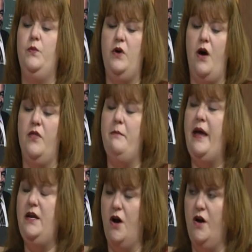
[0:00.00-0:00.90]
call the
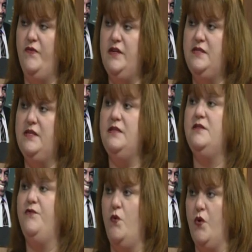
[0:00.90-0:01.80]
main office.
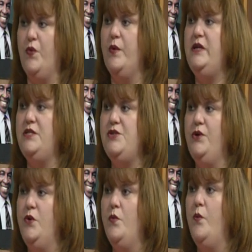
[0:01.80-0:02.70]
It's
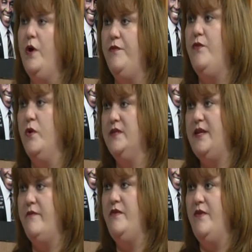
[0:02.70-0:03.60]

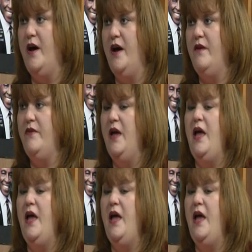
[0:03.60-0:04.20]
432-1475,